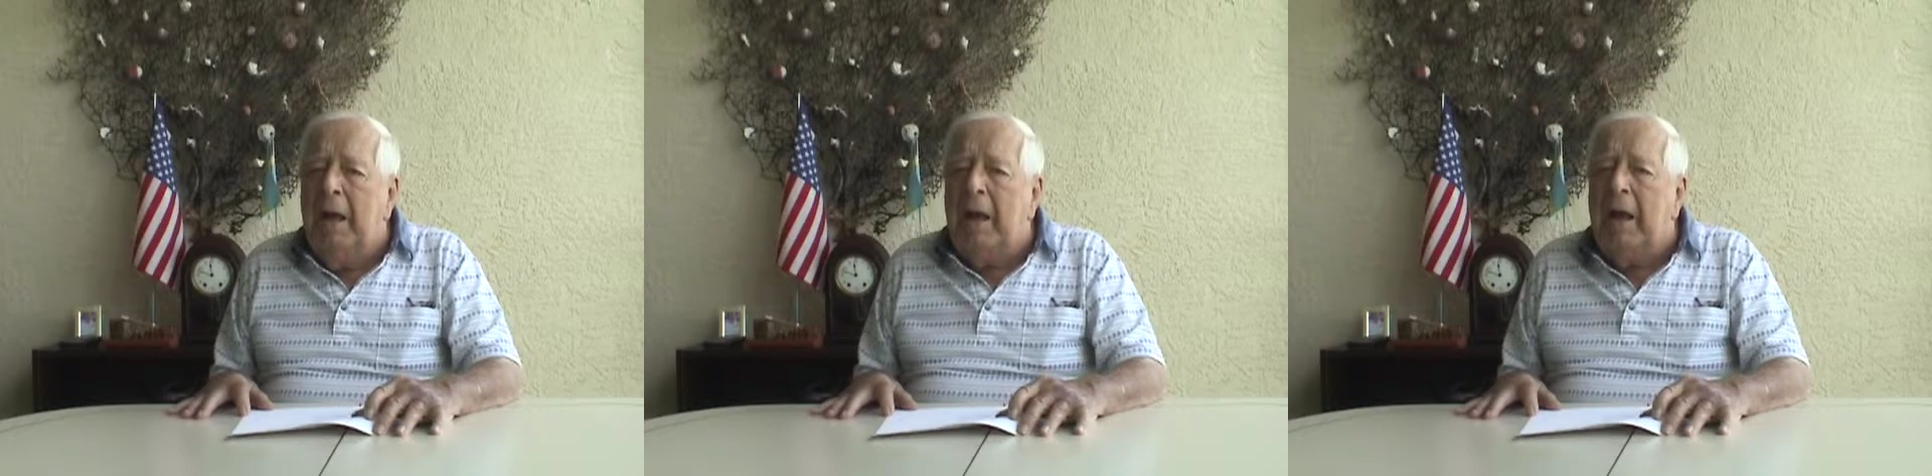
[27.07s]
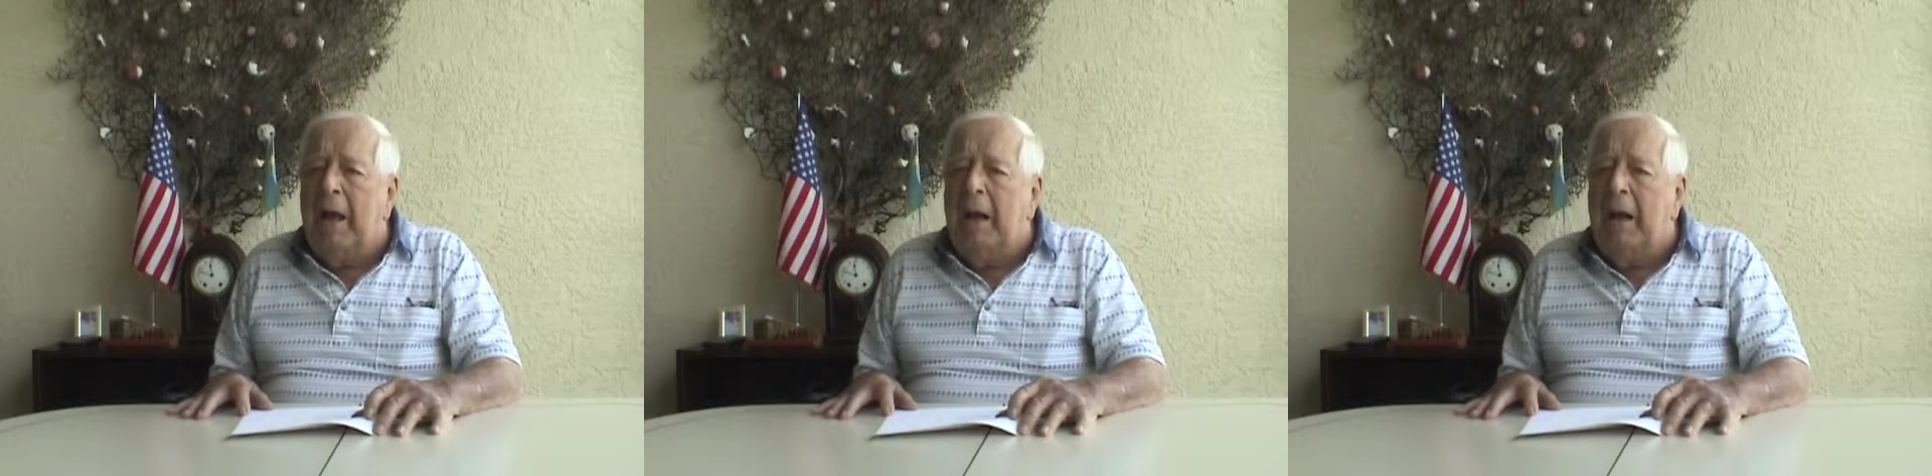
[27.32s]

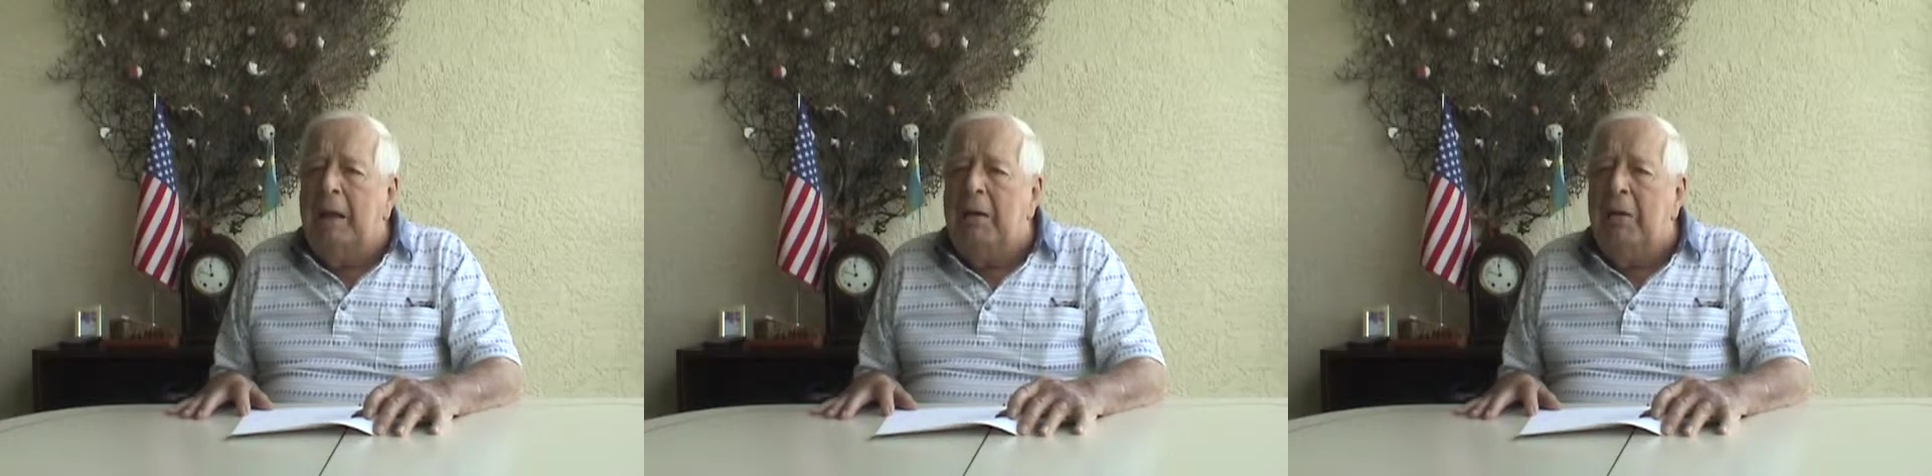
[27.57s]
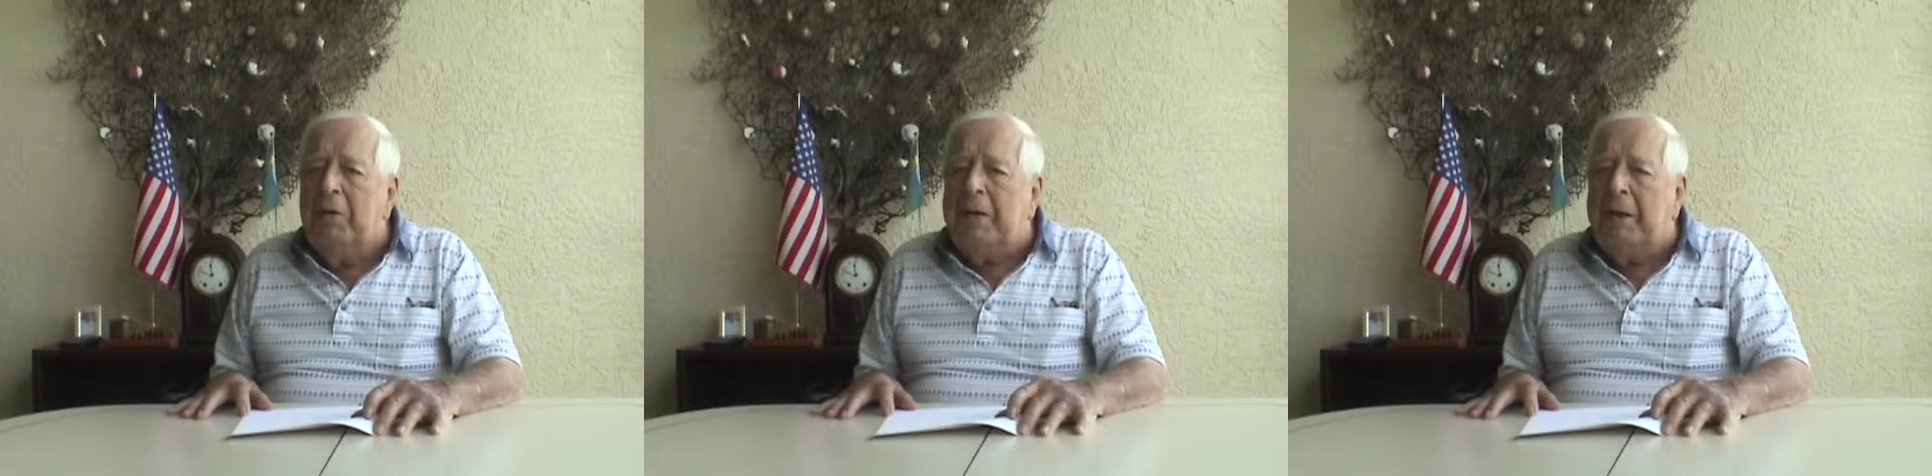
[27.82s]
and I go
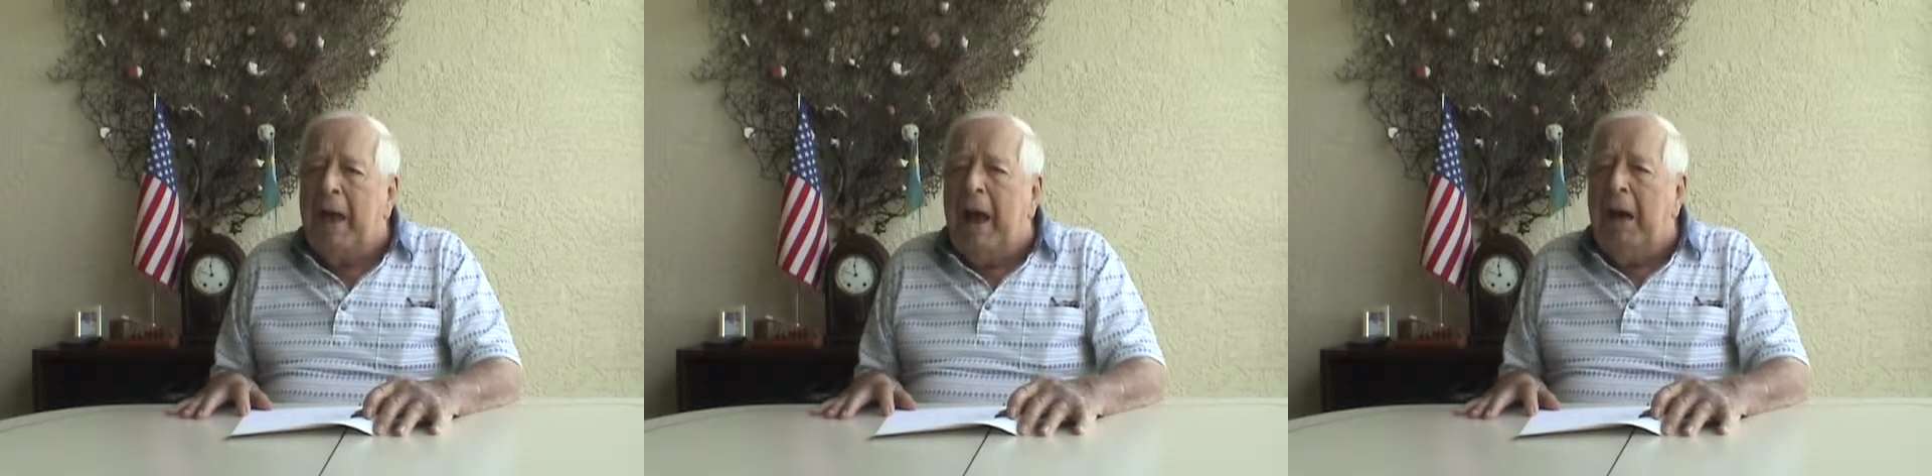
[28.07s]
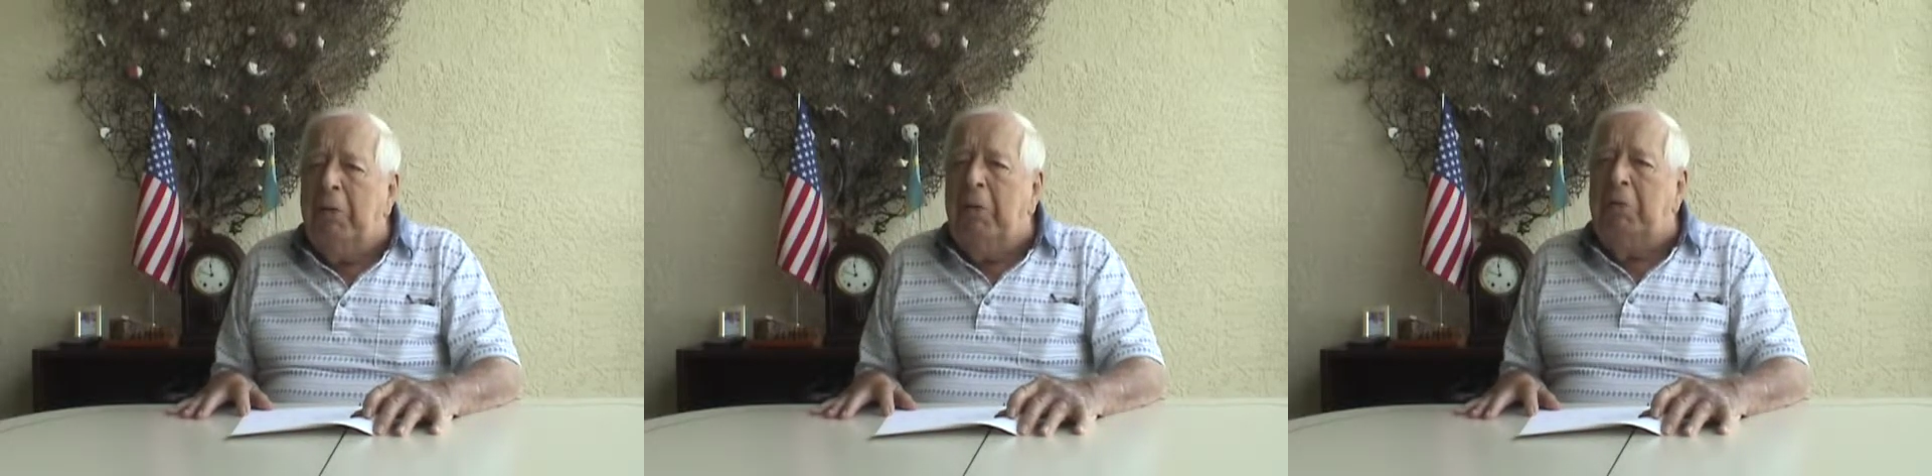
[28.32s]
John said,
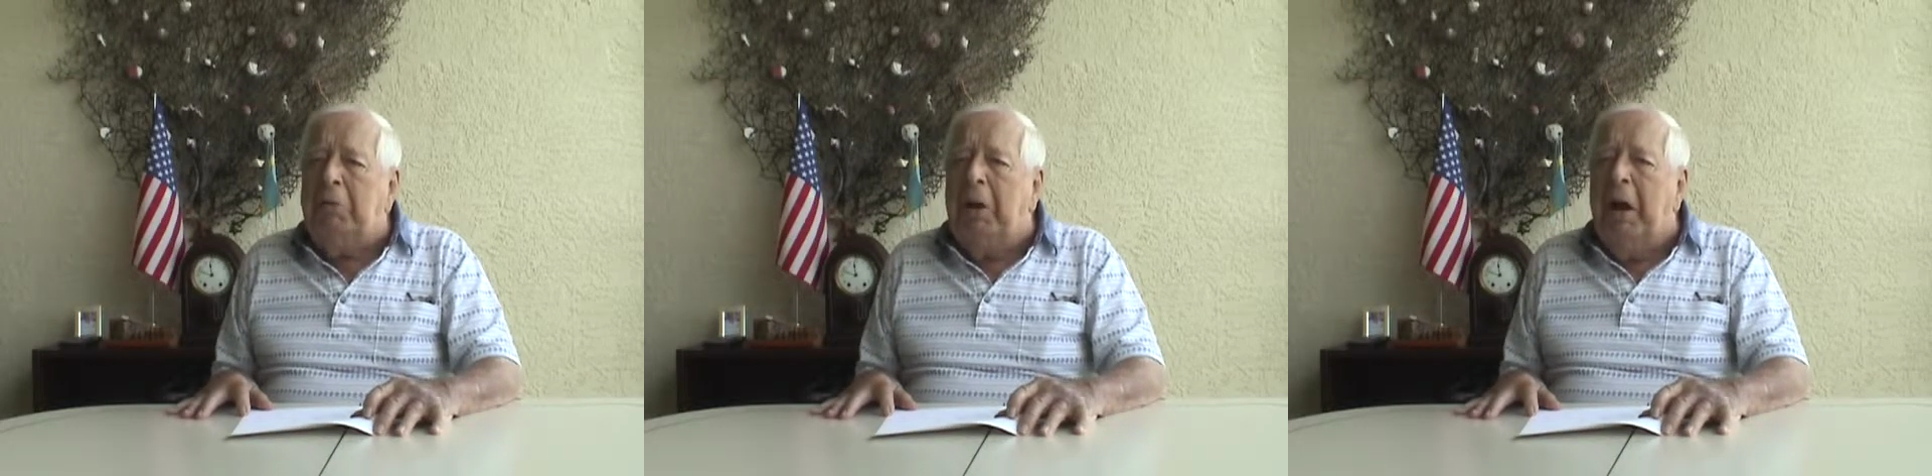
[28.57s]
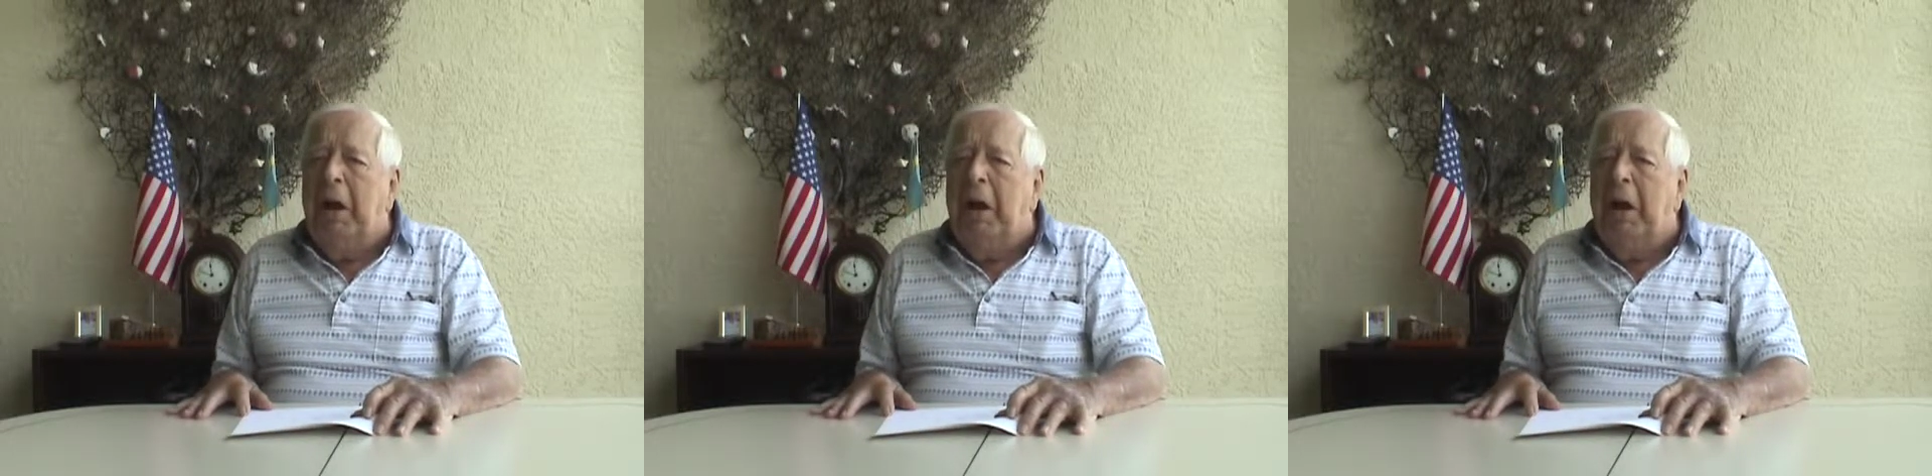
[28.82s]
Ouch,